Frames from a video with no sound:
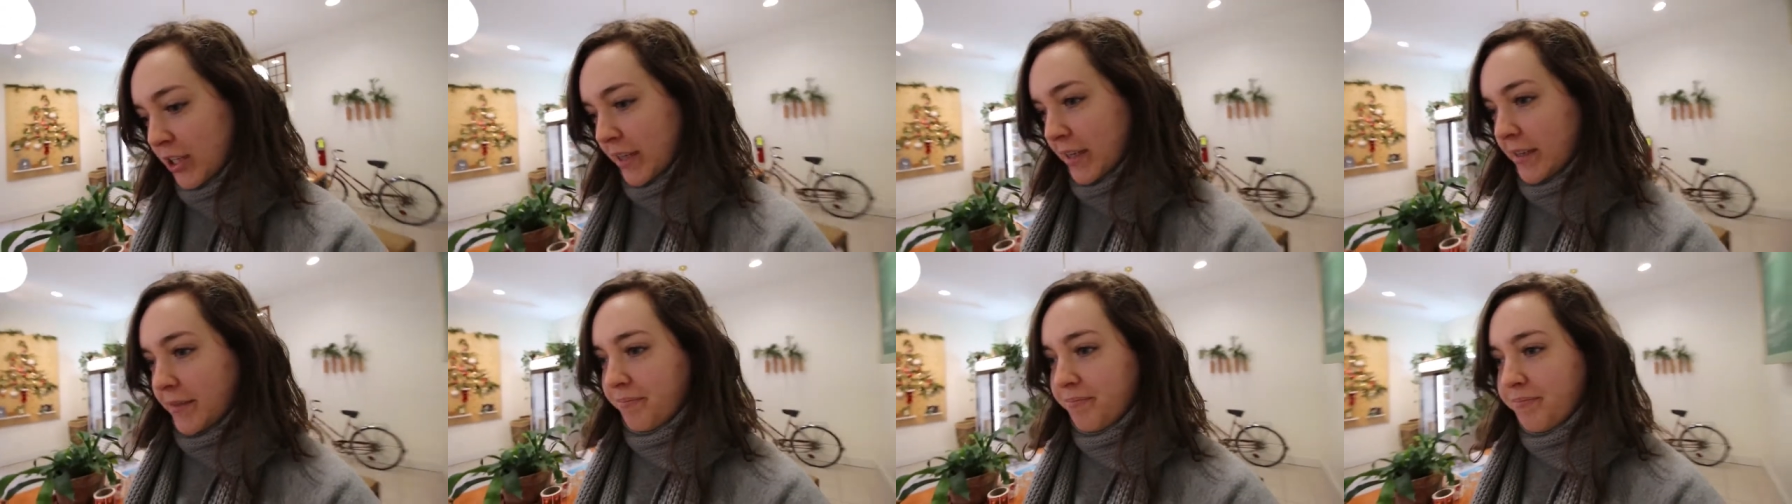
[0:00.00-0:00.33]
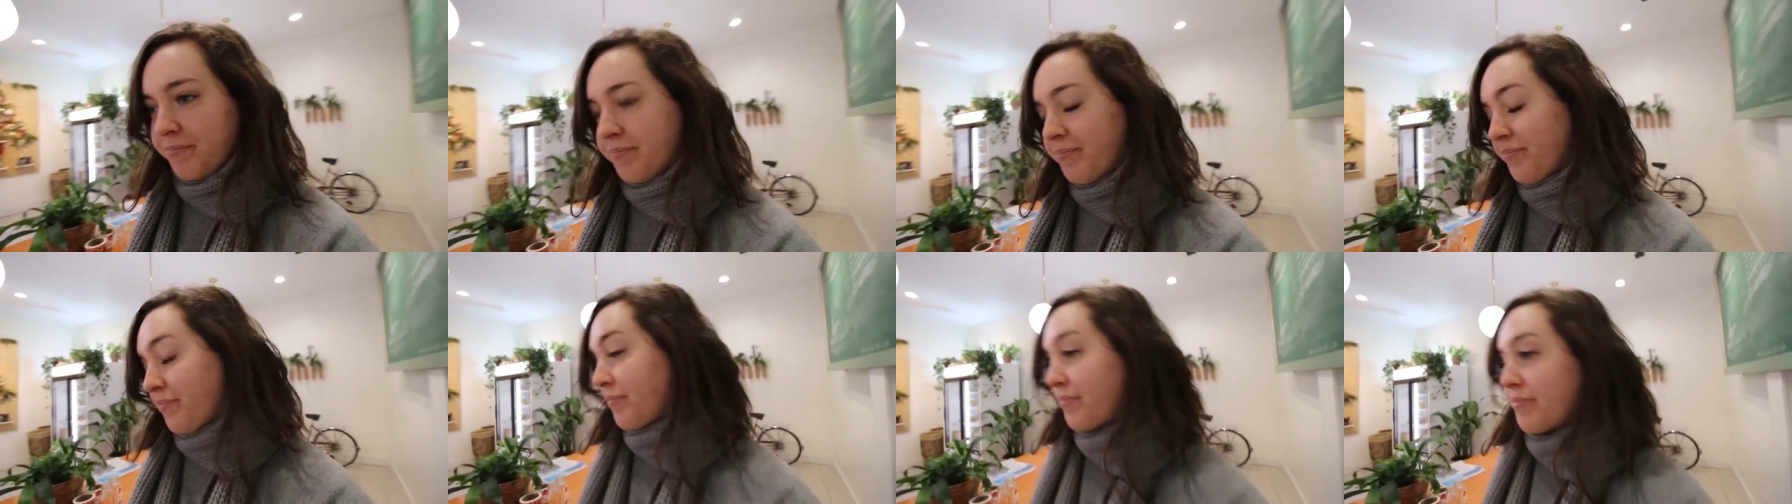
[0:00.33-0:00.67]
And
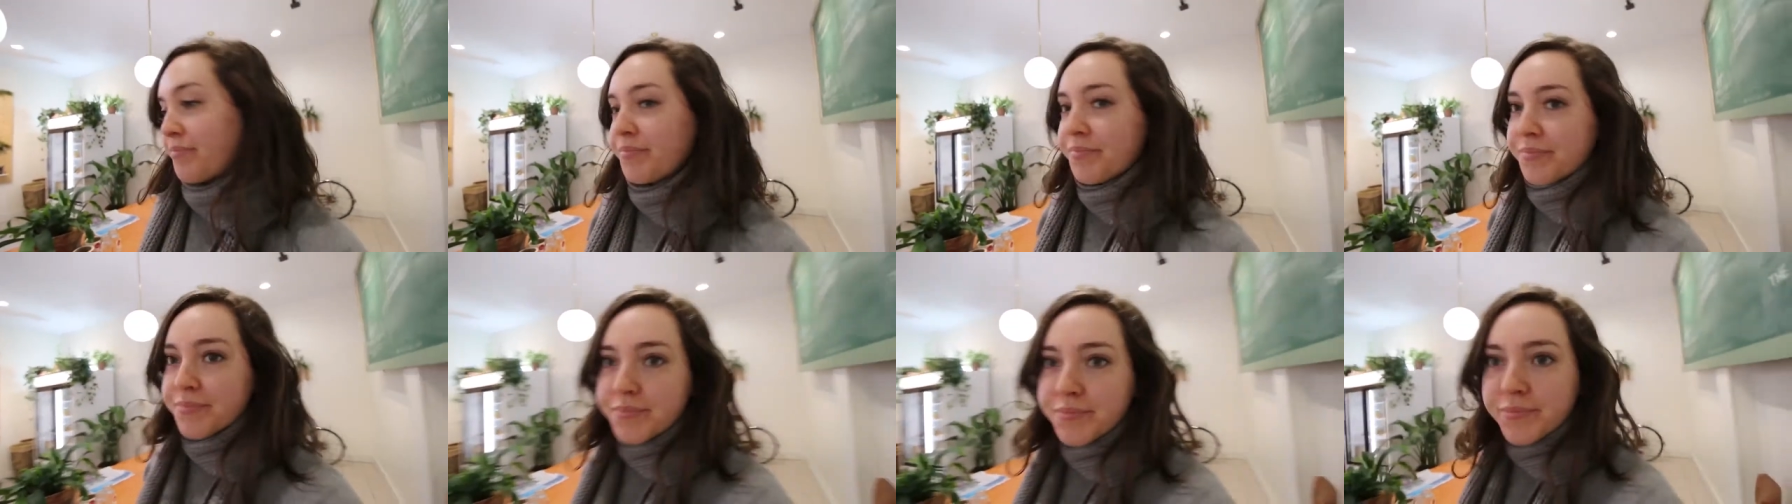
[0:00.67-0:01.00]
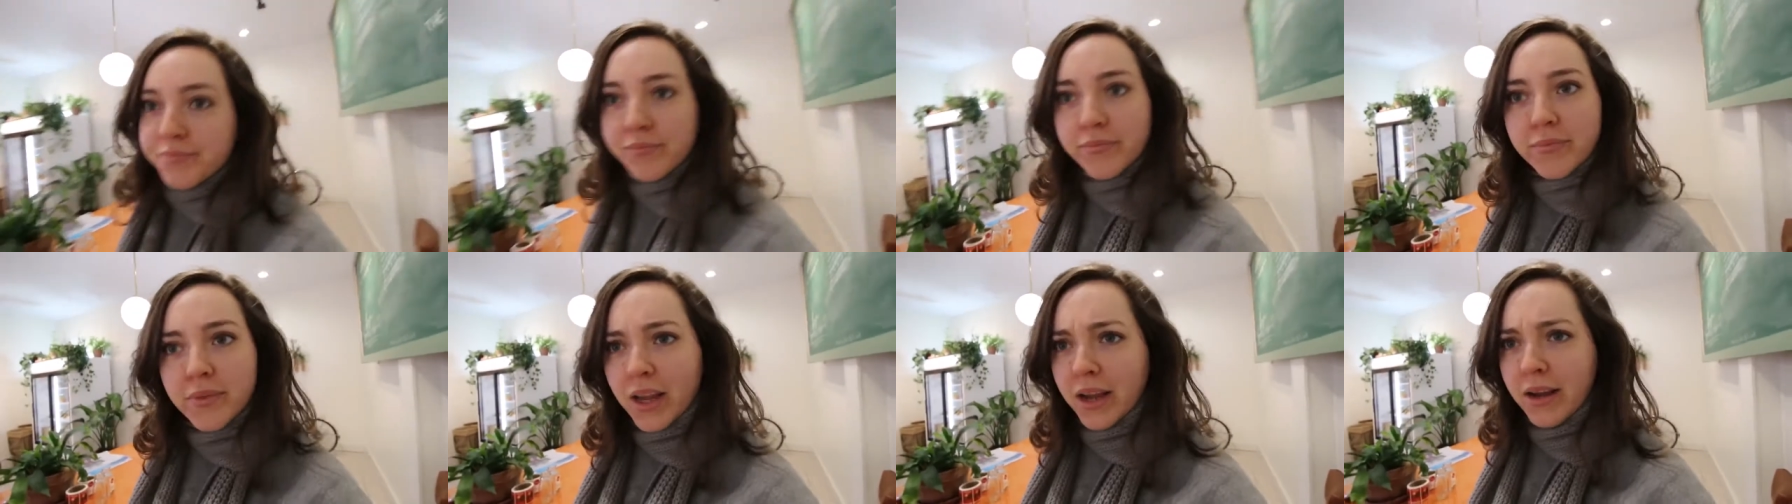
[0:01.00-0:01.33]

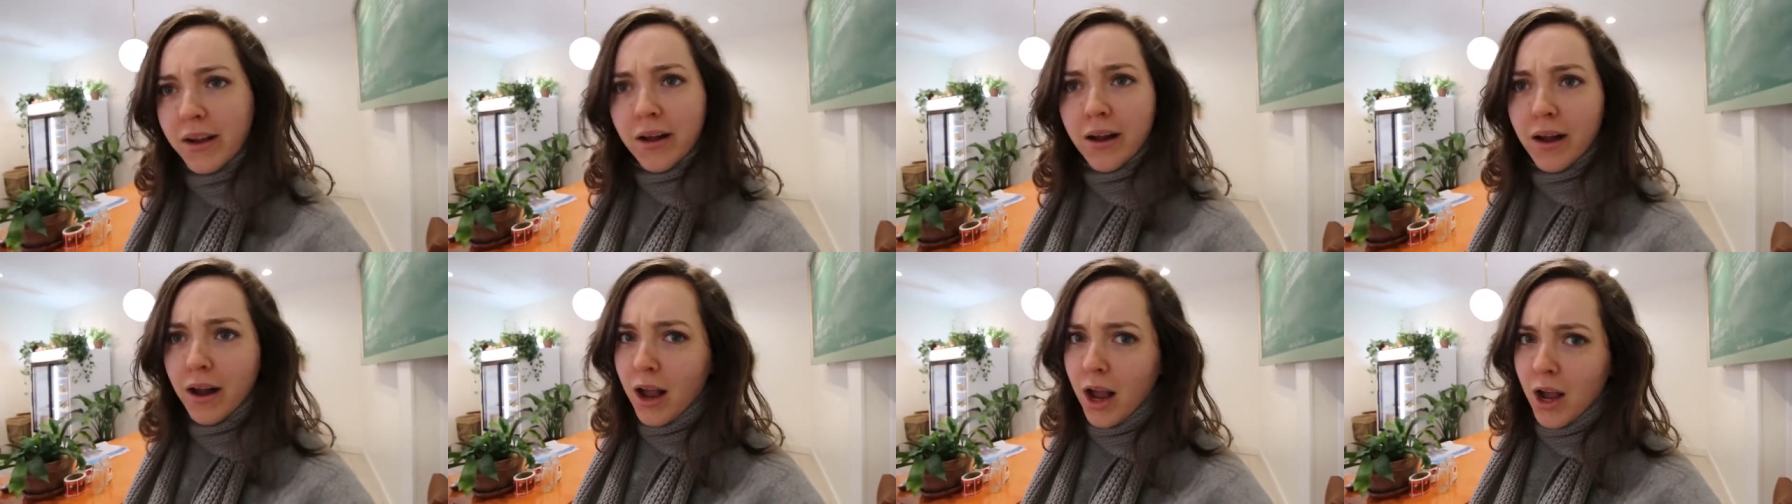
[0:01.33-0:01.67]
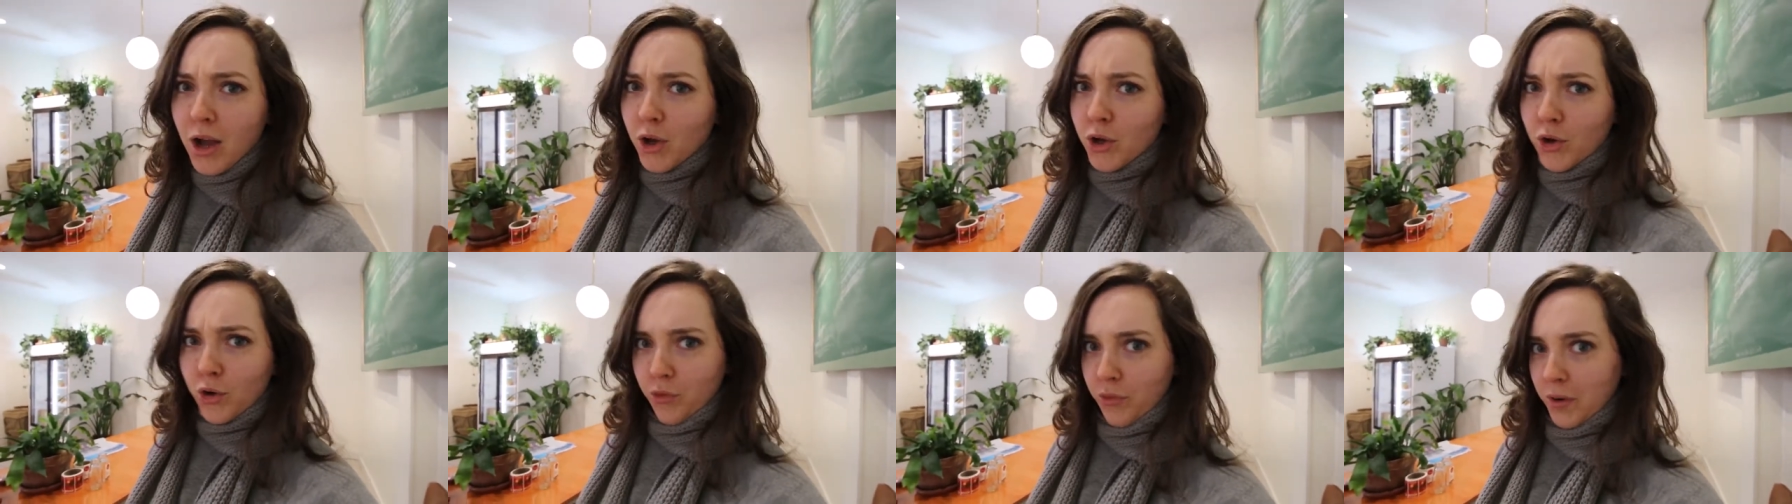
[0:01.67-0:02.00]

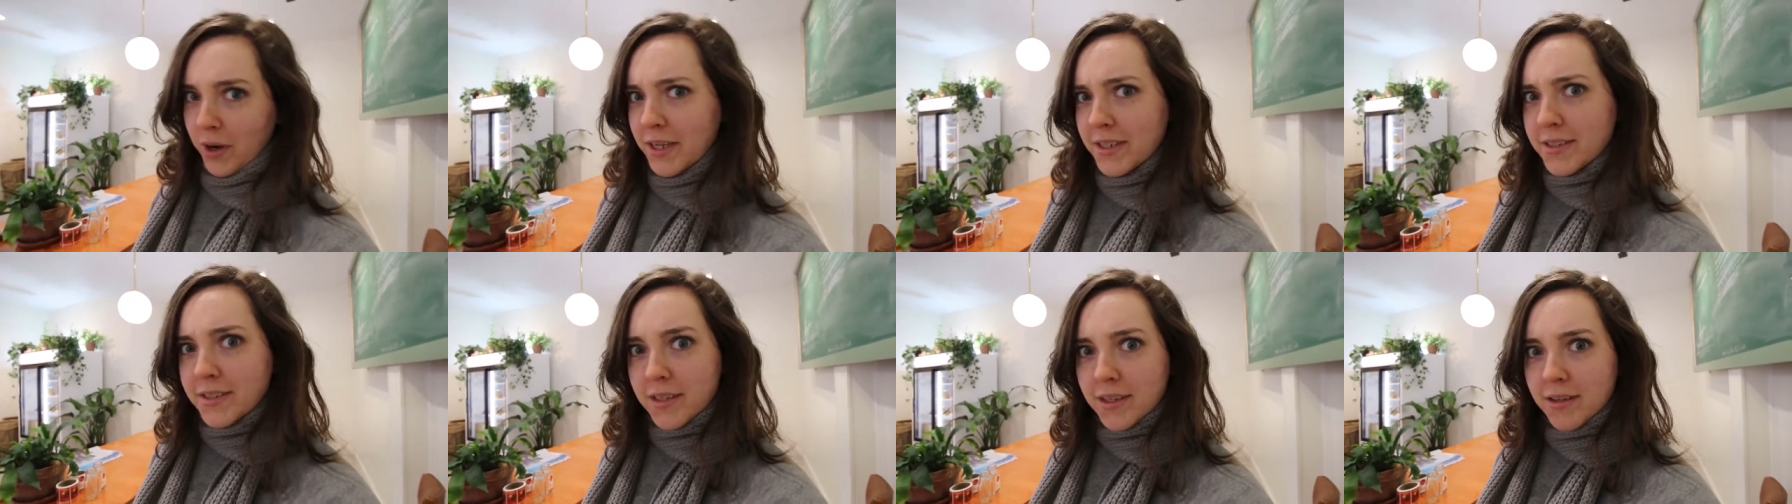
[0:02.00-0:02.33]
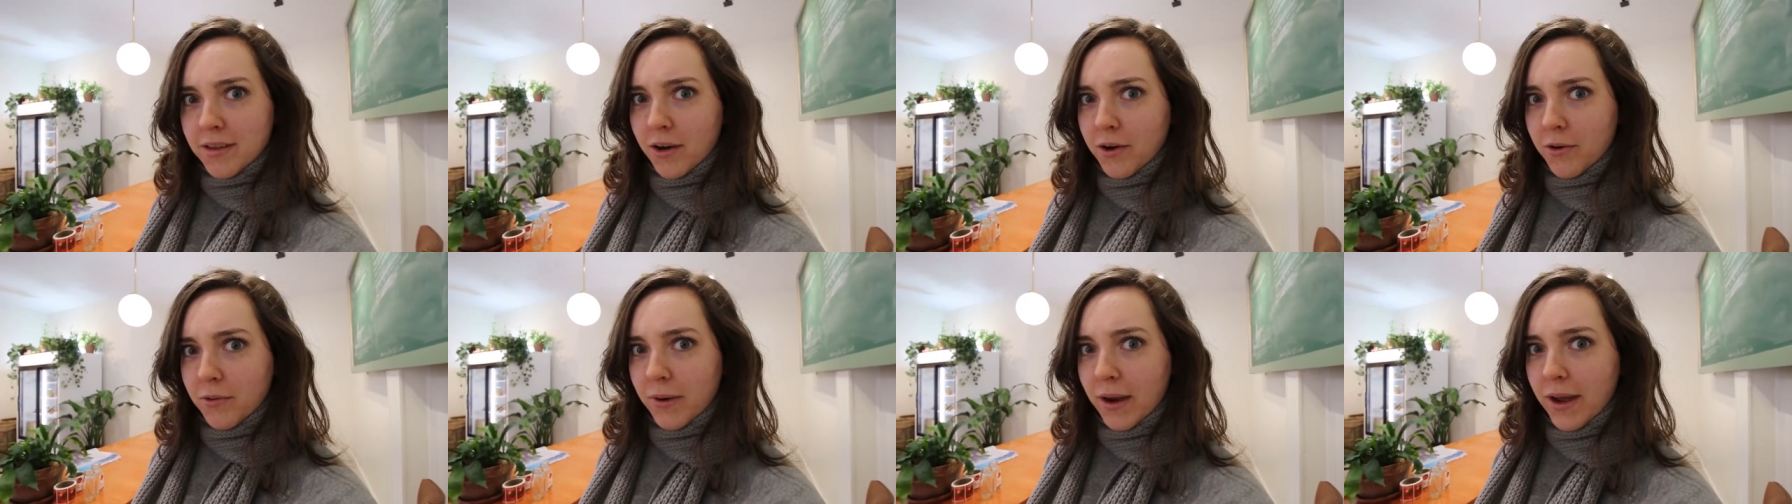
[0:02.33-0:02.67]
crazy
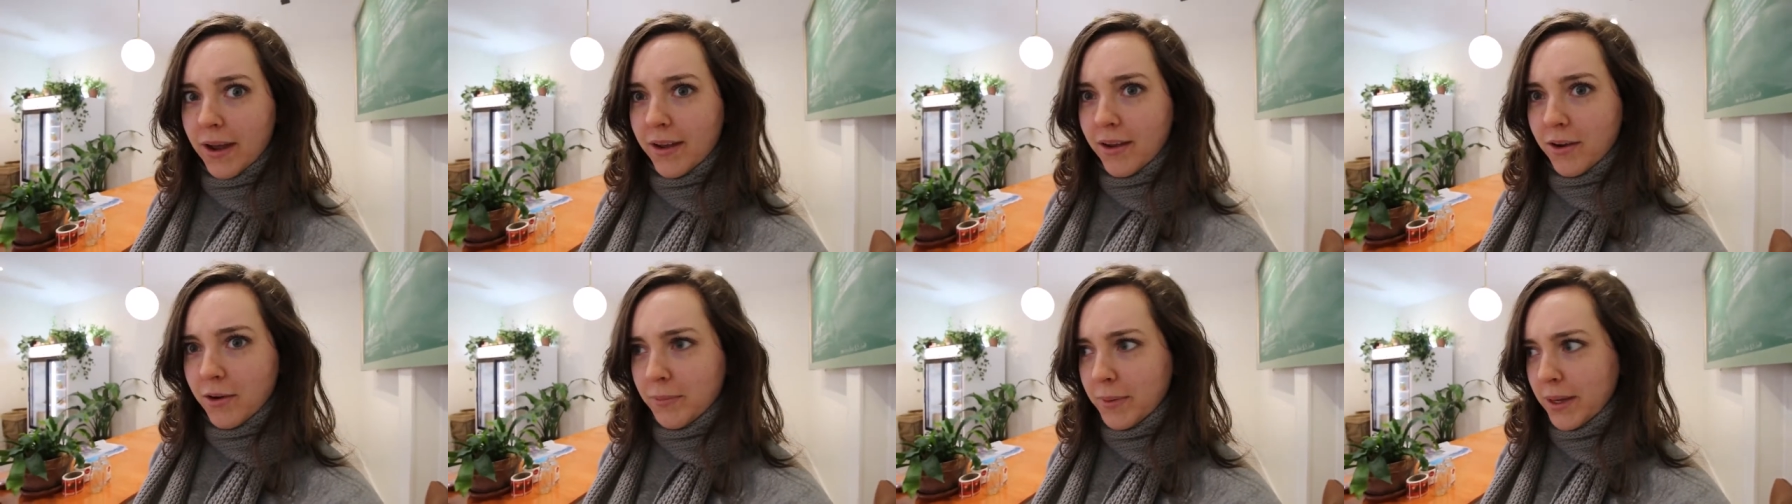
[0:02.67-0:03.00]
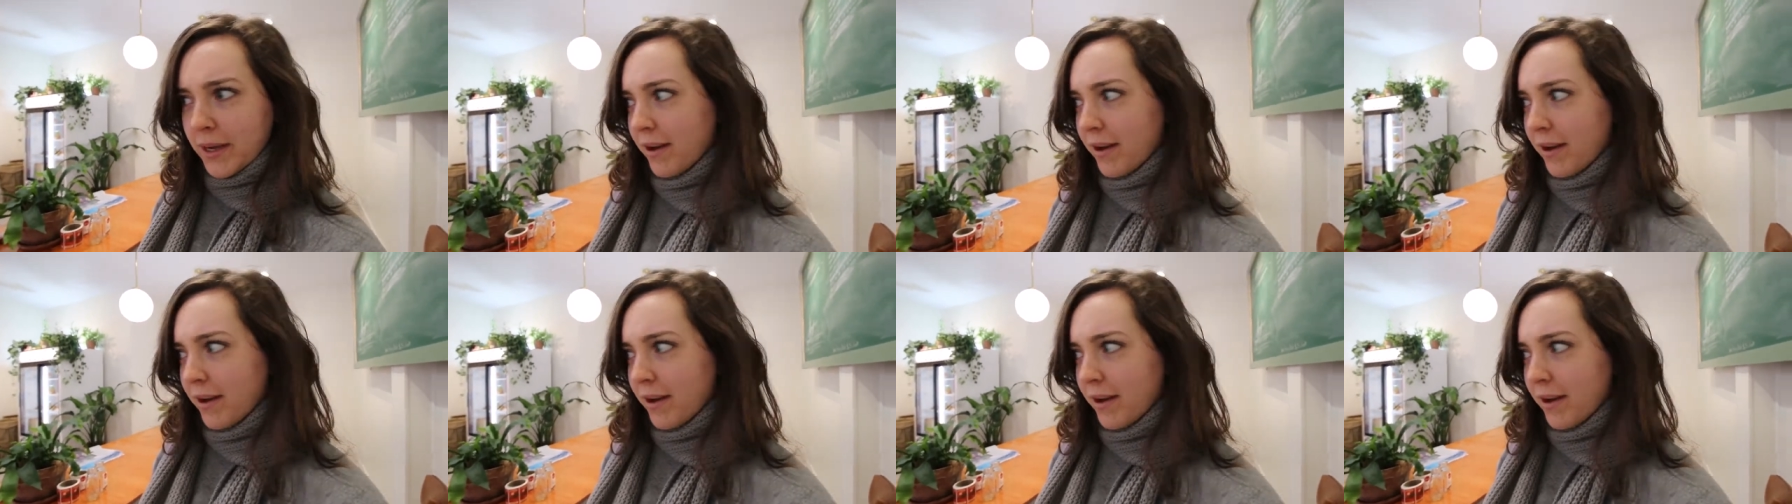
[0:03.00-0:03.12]
though, right? Oh my